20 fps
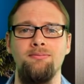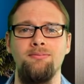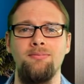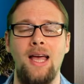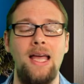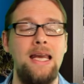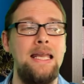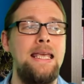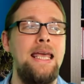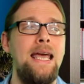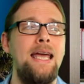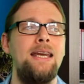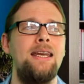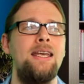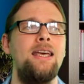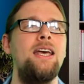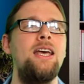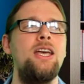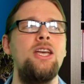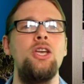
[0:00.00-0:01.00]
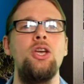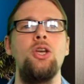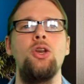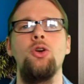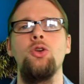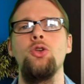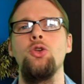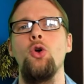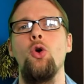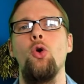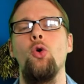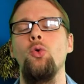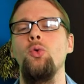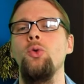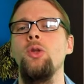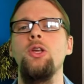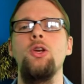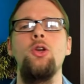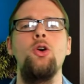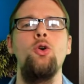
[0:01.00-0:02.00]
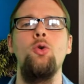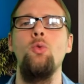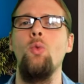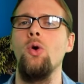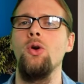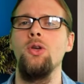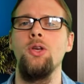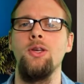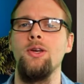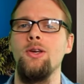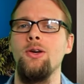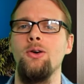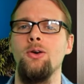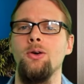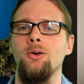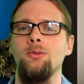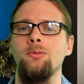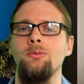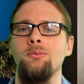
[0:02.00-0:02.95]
And again, you know, you only know what you know.